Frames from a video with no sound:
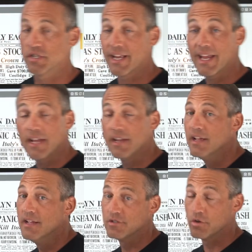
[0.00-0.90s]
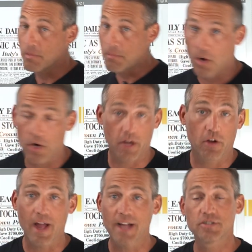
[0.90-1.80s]
And again, so the market
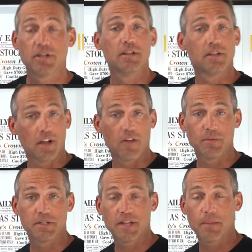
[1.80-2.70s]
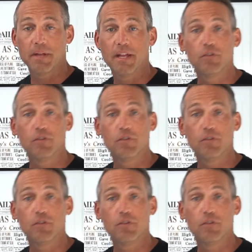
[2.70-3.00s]
crashed, the government stepped in